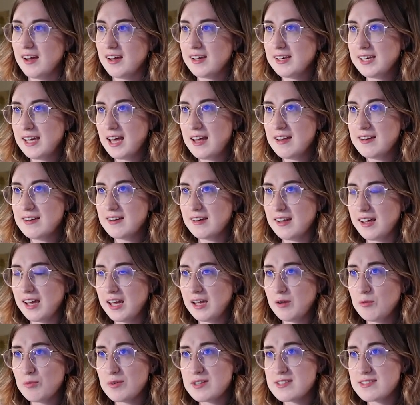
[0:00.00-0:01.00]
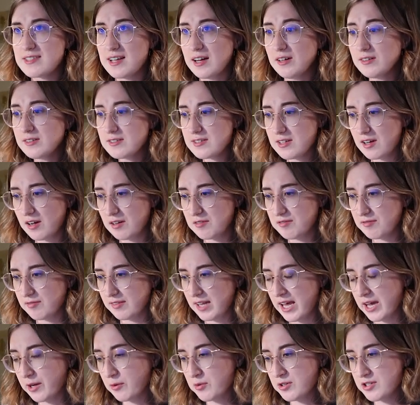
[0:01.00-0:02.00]
Again, a result
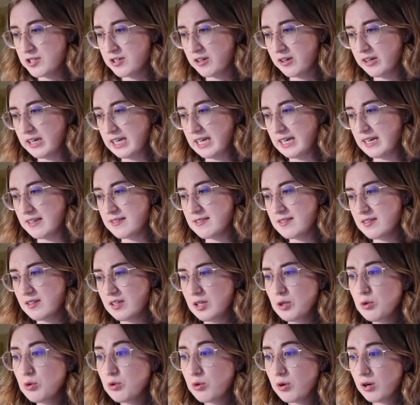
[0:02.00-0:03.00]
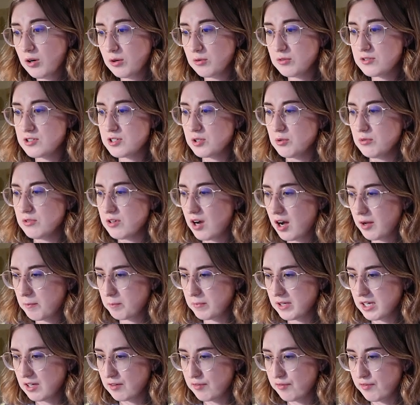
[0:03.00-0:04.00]
of language learning is you grow to
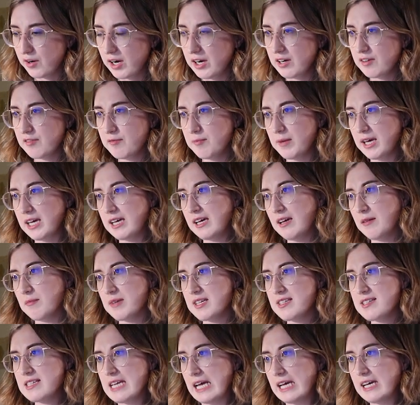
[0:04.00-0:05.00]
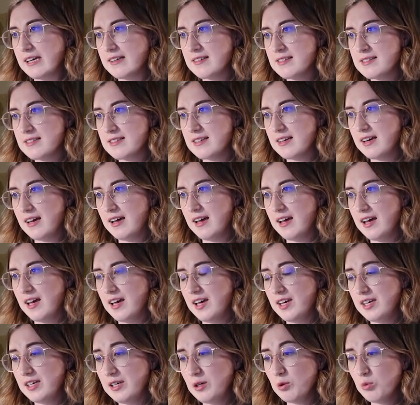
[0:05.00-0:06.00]
not be afraid of making mistakes.
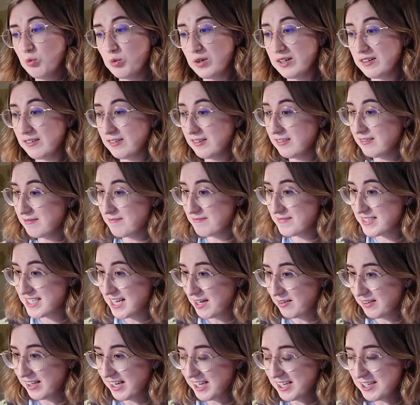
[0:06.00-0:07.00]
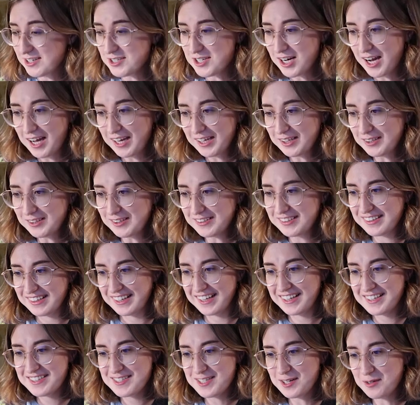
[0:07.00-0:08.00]
You will sound like a child.
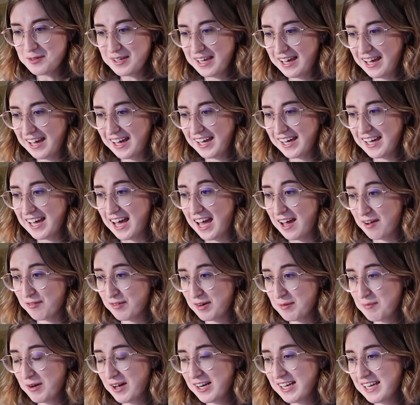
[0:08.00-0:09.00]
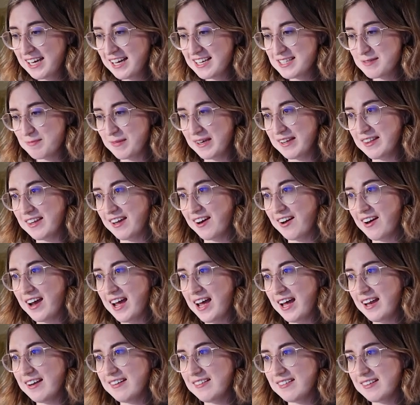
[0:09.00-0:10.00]
It's okay. Everybody has been there
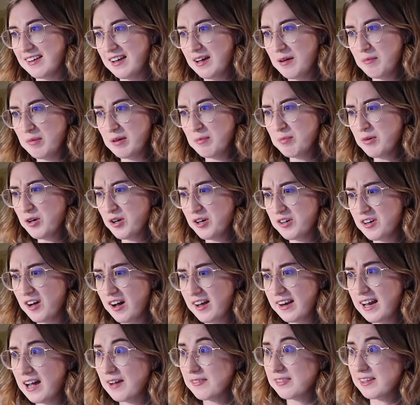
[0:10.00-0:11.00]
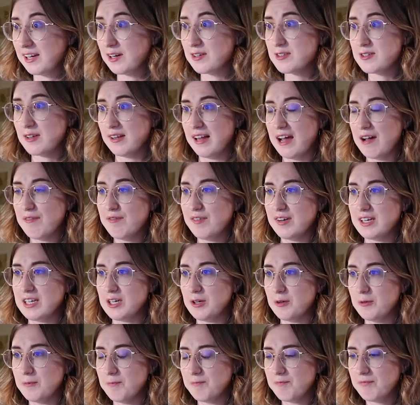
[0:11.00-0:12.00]
and people are not out there to laugh at
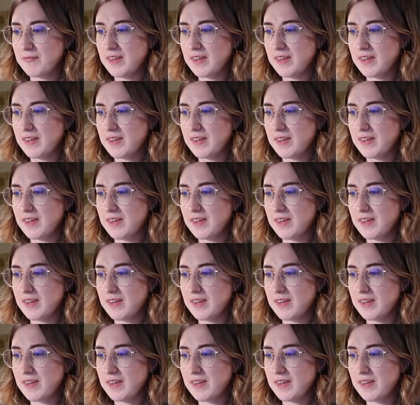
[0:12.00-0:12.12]
you.